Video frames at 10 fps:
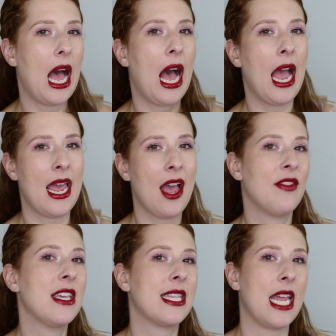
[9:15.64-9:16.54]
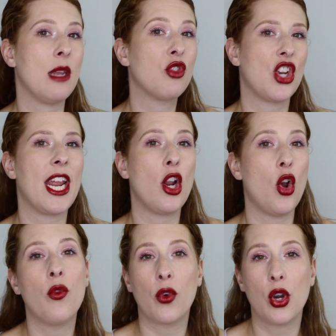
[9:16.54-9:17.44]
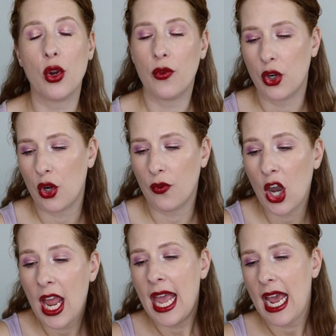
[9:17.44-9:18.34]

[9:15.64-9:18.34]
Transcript: I have the same shade over and over and over,